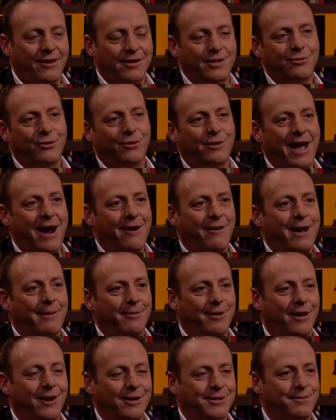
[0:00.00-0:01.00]
I saw Gary
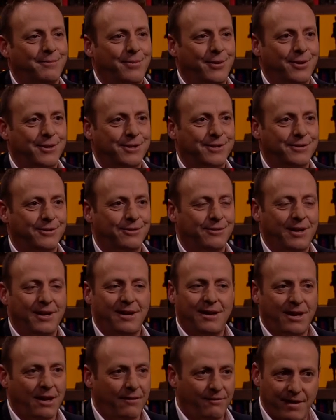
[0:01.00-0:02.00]
up close and personal.
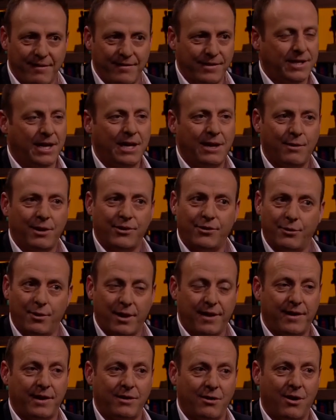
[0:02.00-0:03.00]
I've never seen anyone do
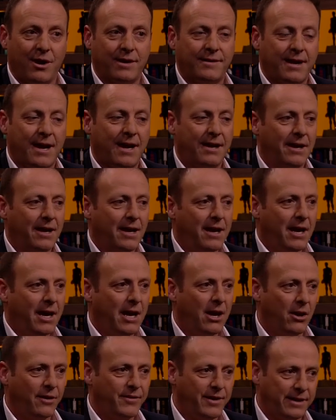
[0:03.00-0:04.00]
anything like that.
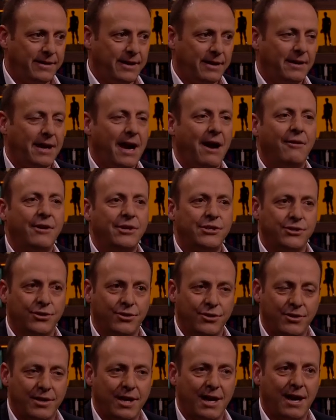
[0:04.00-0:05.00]
And I think that Gary
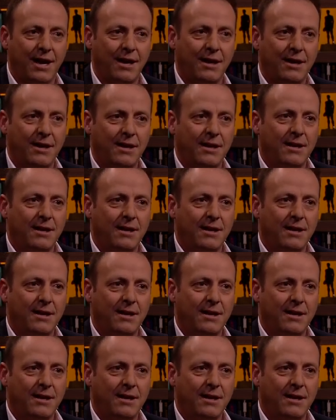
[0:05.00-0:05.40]
Jr.